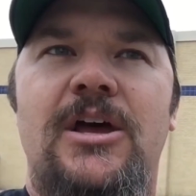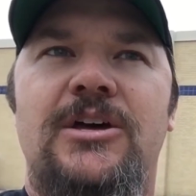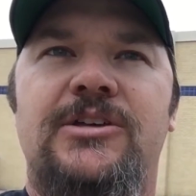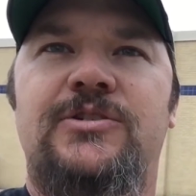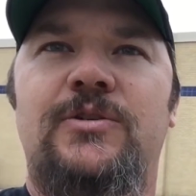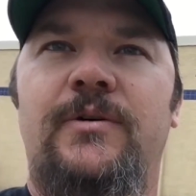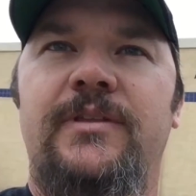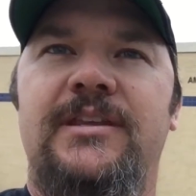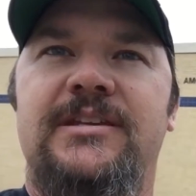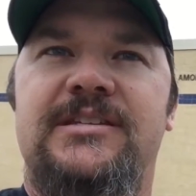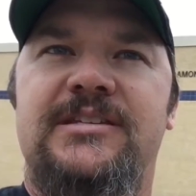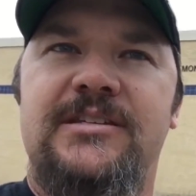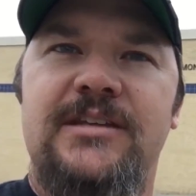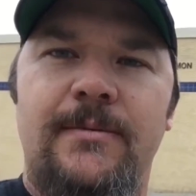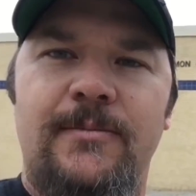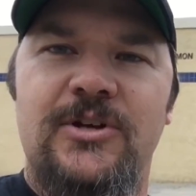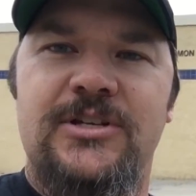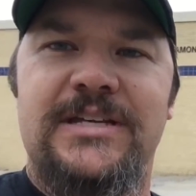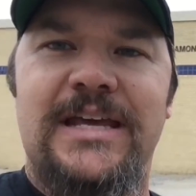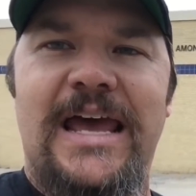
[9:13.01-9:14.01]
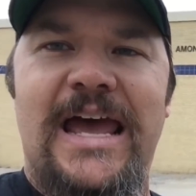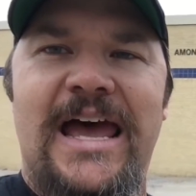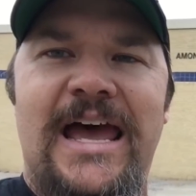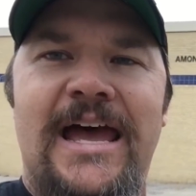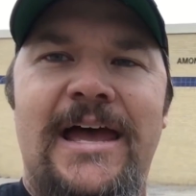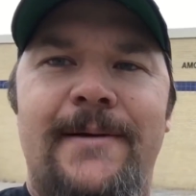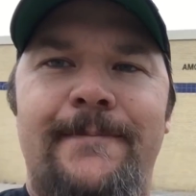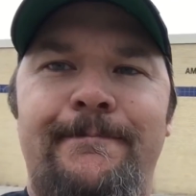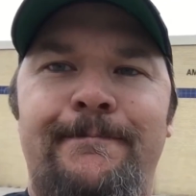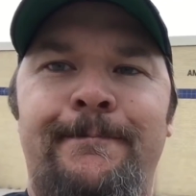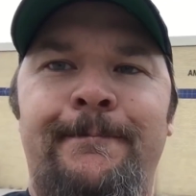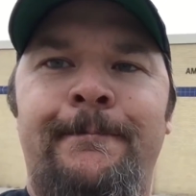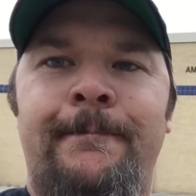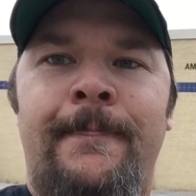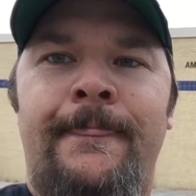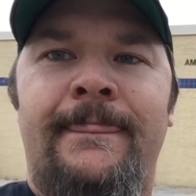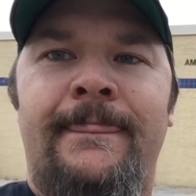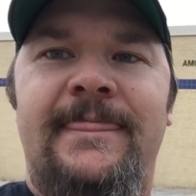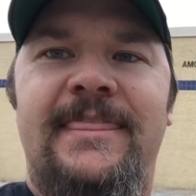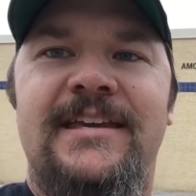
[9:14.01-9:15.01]
So in the summertime,
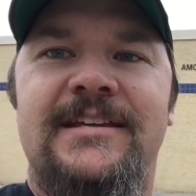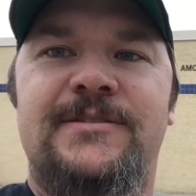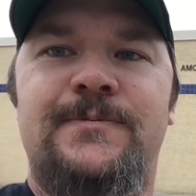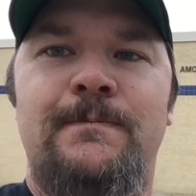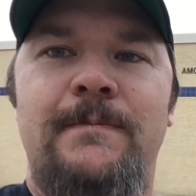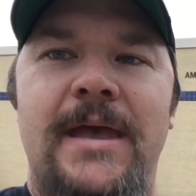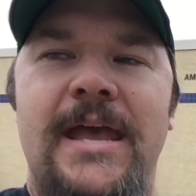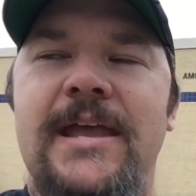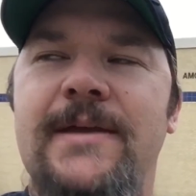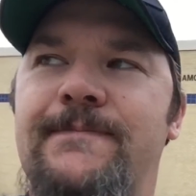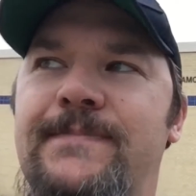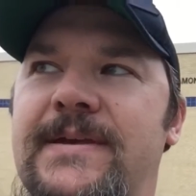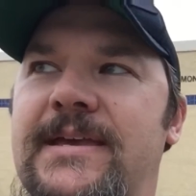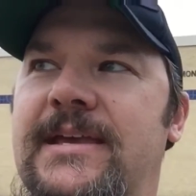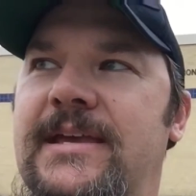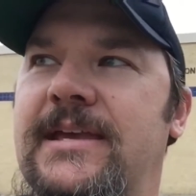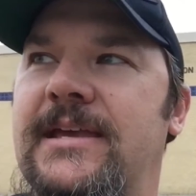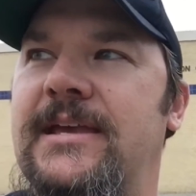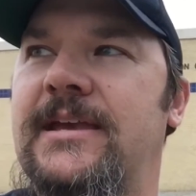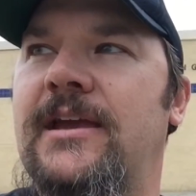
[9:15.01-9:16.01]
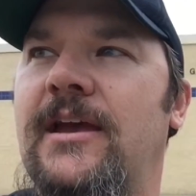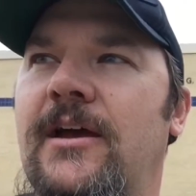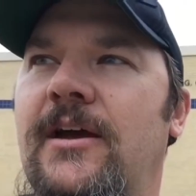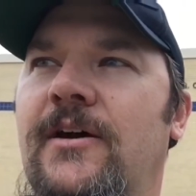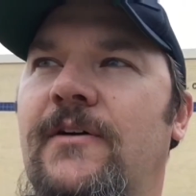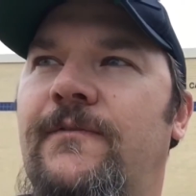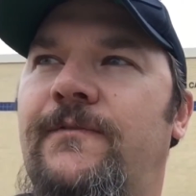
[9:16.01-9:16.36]
this may be,